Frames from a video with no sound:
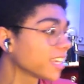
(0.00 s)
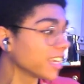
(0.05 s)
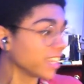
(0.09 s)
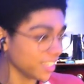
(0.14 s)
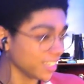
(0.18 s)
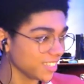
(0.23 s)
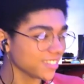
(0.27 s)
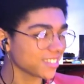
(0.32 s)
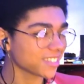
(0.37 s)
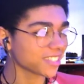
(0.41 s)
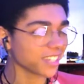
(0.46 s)

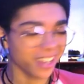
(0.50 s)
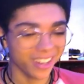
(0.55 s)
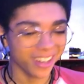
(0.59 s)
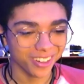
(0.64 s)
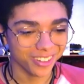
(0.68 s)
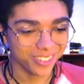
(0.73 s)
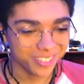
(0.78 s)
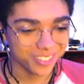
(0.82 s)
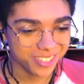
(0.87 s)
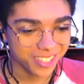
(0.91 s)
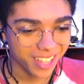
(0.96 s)

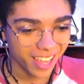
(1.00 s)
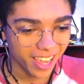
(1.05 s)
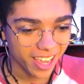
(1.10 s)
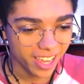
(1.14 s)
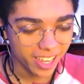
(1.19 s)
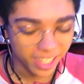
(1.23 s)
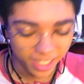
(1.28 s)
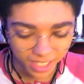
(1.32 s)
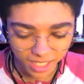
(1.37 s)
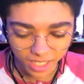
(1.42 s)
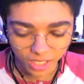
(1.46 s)
incels,
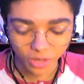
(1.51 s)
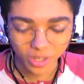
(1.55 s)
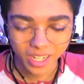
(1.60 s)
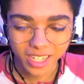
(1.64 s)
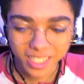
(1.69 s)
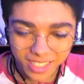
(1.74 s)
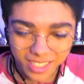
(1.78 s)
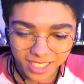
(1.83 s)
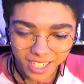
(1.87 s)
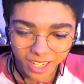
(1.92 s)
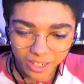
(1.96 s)

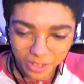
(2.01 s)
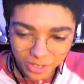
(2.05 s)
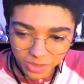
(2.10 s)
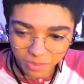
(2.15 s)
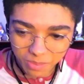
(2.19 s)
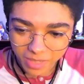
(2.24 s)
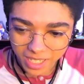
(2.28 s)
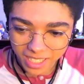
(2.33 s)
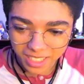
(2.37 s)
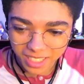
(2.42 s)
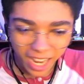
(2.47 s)

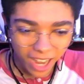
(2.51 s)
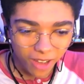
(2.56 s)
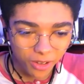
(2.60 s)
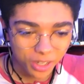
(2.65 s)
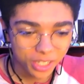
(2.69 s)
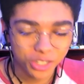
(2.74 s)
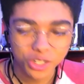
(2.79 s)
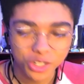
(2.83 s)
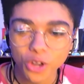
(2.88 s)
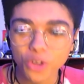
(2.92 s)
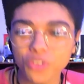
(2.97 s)
MGTOw,
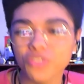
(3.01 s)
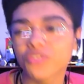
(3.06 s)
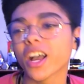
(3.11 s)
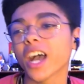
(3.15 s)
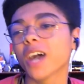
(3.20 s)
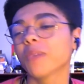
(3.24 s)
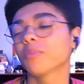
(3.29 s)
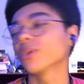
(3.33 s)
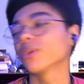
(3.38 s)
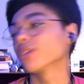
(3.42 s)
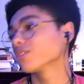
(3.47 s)
and
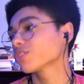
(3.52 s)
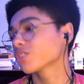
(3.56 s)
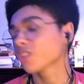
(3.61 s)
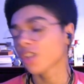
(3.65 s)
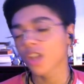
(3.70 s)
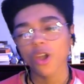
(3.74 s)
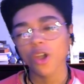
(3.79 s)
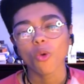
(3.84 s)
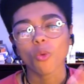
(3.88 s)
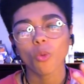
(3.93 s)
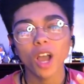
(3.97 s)
NoFappers.
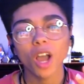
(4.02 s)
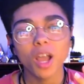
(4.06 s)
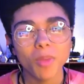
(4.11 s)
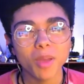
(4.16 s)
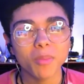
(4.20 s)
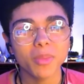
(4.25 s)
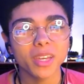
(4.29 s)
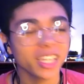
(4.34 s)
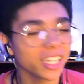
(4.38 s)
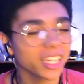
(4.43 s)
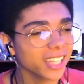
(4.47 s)
Why am I
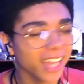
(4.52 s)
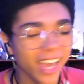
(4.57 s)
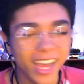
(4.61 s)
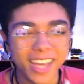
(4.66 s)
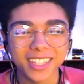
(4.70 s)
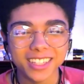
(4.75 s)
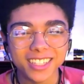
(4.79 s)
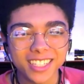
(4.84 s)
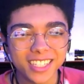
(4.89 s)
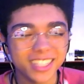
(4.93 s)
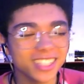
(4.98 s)
making?
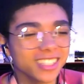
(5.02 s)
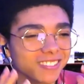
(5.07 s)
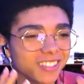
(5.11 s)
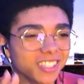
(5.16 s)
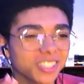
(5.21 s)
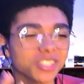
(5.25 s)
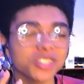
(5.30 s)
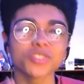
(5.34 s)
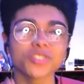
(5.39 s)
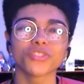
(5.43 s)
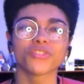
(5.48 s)
This
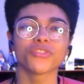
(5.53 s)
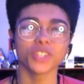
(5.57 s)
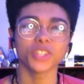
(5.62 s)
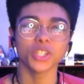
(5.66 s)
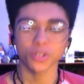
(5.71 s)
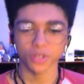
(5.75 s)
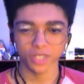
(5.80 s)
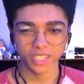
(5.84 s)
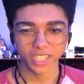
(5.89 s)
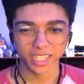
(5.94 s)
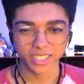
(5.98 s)

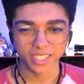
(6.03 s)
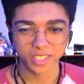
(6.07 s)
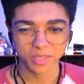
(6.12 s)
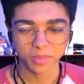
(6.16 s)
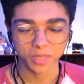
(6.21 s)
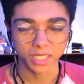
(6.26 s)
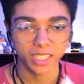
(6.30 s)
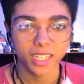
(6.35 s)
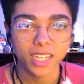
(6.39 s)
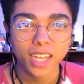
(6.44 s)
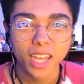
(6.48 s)
infuriates
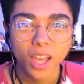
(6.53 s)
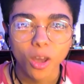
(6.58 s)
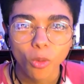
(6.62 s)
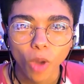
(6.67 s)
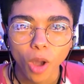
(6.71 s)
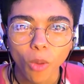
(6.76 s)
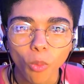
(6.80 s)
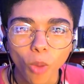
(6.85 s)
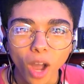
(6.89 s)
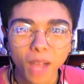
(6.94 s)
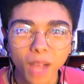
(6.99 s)
me.
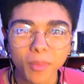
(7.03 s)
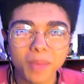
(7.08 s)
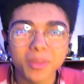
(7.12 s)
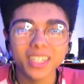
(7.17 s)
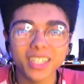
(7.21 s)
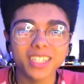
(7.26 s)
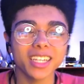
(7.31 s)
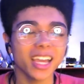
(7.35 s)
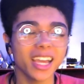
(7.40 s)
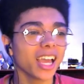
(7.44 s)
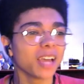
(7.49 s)
Why am I
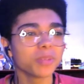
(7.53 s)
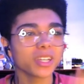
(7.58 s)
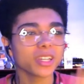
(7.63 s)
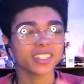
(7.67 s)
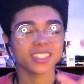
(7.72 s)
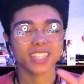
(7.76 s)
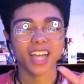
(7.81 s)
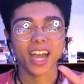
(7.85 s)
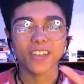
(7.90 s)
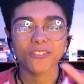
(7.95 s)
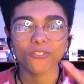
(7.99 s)
making it? Because
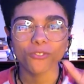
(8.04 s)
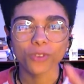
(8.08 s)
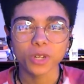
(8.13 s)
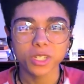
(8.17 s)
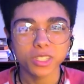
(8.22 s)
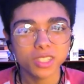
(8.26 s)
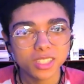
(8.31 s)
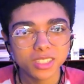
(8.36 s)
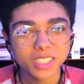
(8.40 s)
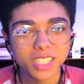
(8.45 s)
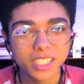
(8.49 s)
I
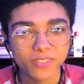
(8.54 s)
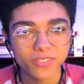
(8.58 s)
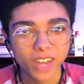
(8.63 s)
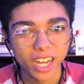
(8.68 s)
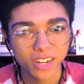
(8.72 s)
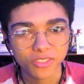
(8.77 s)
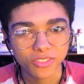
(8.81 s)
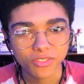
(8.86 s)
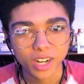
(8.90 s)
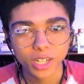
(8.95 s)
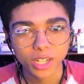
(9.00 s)
recently have had a
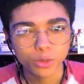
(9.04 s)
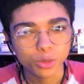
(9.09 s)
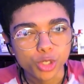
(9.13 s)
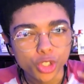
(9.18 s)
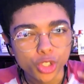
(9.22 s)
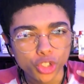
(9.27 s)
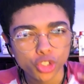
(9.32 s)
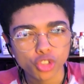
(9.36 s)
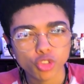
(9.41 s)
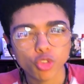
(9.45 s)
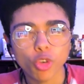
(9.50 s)
friend who was
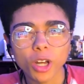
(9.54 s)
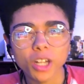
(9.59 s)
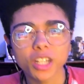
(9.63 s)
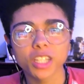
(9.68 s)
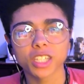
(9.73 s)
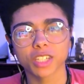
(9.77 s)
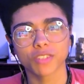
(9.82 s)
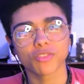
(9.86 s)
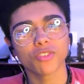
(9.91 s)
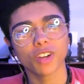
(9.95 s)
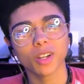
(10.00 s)
struggling
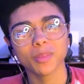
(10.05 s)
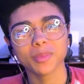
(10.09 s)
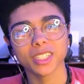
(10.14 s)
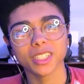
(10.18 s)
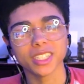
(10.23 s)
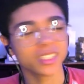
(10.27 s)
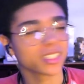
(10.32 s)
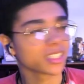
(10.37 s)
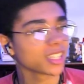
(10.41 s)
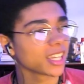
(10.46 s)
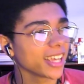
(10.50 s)
from
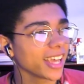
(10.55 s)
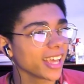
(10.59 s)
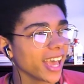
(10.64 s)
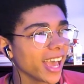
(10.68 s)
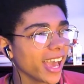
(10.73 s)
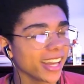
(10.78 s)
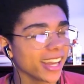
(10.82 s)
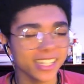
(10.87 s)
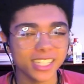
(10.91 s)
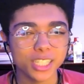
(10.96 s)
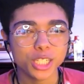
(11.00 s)
this,
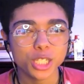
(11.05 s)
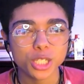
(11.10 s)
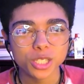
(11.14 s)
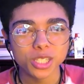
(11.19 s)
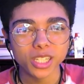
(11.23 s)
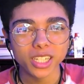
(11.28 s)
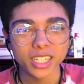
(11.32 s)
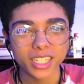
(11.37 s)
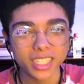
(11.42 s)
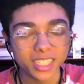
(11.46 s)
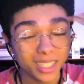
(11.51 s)
and it's just
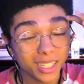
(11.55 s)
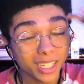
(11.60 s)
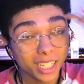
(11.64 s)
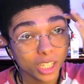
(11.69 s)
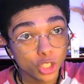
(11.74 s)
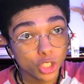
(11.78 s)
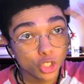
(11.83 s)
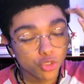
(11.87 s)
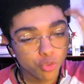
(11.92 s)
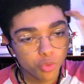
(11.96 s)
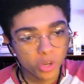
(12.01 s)
like
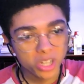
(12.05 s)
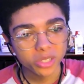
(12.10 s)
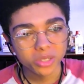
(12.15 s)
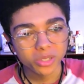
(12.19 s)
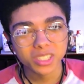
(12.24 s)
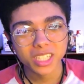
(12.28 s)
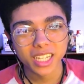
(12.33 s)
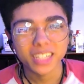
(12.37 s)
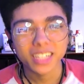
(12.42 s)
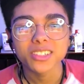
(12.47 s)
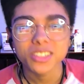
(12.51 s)
drilled
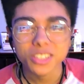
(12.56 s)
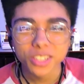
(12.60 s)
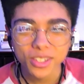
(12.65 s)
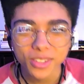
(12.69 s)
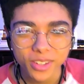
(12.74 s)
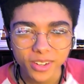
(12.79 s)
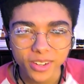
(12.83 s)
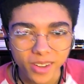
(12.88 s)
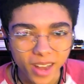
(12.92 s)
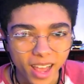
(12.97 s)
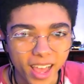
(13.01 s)
into
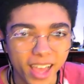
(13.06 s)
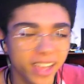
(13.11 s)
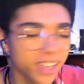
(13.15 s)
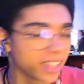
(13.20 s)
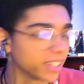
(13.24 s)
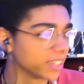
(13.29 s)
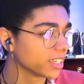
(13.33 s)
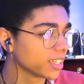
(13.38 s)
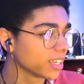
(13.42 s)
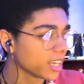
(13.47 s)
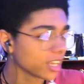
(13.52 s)
their head,
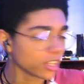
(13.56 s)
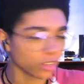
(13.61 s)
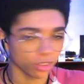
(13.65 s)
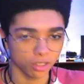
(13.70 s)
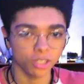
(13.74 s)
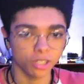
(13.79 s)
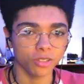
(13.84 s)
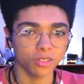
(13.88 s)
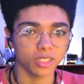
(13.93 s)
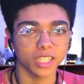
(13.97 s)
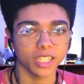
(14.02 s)

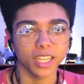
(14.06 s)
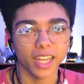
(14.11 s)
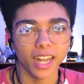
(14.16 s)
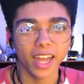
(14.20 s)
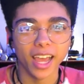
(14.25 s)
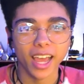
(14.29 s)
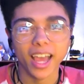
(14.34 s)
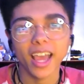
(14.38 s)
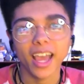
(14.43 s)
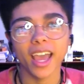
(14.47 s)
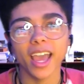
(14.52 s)
literally.
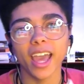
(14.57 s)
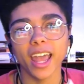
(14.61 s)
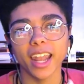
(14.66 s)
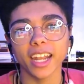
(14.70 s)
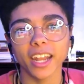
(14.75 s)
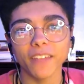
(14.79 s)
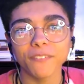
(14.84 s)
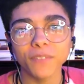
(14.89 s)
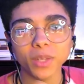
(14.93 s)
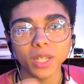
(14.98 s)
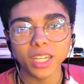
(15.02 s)
And I
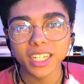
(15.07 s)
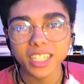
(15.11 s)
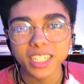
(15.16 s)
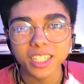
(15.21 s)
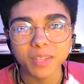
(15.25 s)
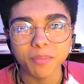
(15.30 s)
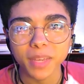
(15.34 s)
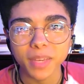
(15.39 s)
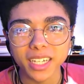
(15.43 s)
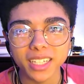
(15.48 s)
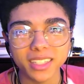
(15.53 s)
feel like I need to
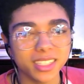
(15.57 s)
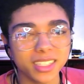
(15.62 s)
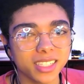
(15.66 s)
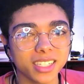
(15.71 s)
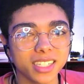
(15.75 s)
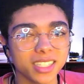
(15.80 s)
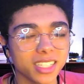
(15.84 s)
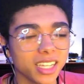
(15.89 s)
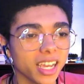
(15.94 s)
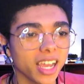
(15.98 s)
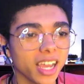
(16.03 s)
make this
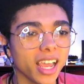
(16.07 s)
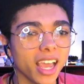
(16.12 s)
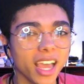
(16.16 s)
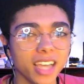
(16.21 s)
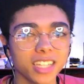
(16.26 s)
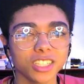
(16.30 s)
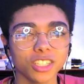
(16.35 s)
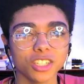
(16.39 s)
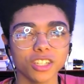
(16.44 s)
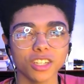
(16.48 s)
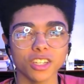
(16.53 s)
because
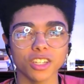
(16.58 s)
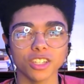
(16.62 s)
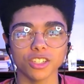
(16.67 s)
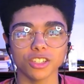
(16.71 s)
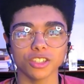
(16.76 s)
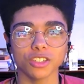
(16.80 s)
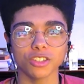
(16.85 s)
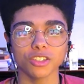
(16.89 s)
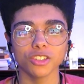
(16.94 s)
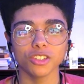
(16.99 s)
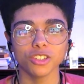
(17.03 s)

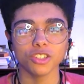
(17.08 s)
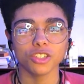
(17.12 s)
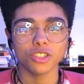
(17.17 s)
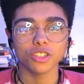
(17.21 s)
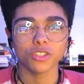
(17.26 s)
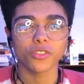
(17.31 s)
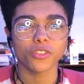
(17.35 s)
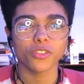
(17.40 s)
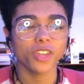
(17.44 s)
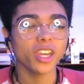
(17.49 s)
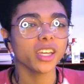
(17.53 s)
you'd
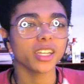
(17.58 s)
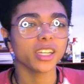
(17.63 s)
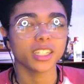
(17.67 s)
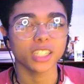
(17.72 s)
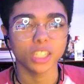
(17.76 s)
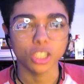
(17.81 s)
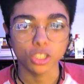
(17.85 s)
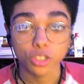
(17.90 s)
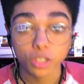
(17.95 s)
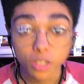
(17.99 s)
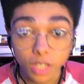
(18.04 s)

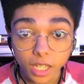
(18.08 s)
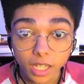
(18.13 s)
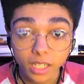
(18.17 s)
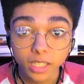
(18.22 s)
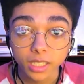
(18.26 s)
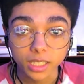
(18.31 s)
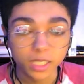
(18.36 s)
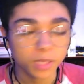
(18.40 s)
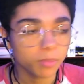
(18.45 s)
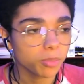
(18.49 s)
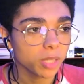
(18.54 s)

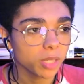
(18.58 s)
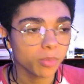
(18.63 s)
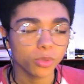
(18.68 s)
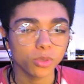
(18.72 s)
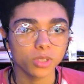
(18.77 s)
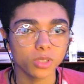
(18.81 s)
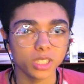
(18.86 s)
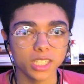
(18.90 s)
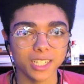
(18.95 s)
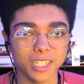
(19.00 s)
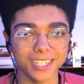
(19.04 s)
think people,
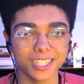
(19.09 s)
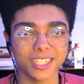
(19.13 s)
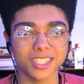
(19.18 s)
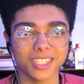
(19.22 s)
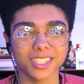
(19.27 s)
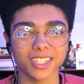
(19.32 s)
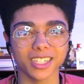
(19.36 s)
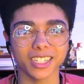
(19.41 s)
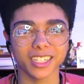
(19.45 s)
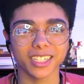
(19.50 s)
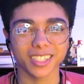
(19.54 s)
it's just
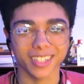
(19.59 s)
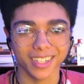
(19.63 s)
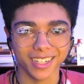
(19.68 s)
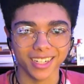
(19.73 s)
like